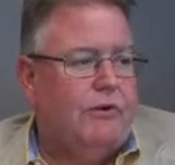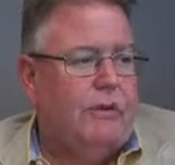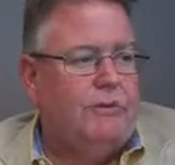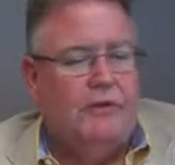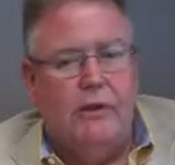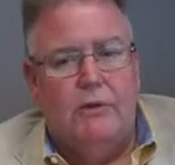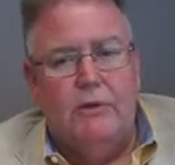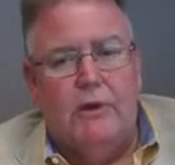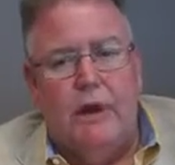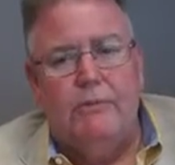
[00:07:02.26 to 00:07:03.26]
from.
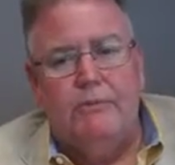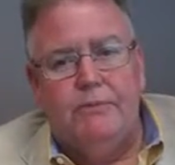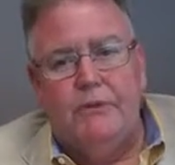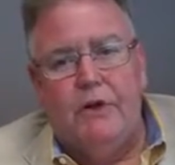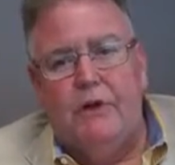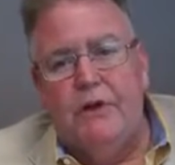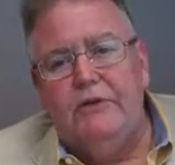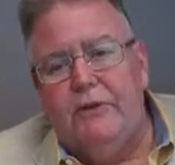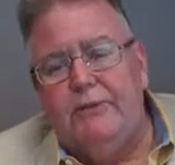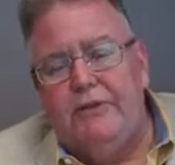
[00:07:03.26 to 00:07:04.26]
So
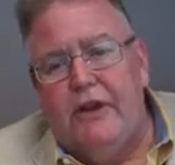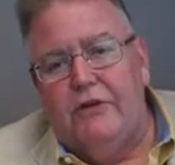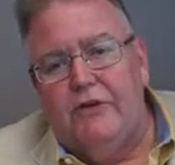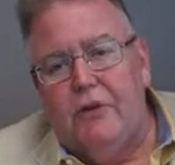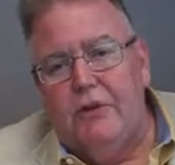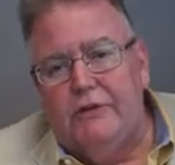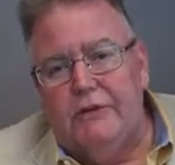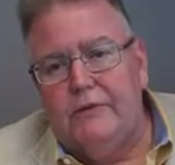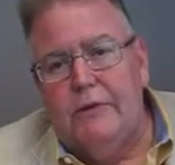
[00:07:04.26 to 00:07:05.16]
it's substantial. It's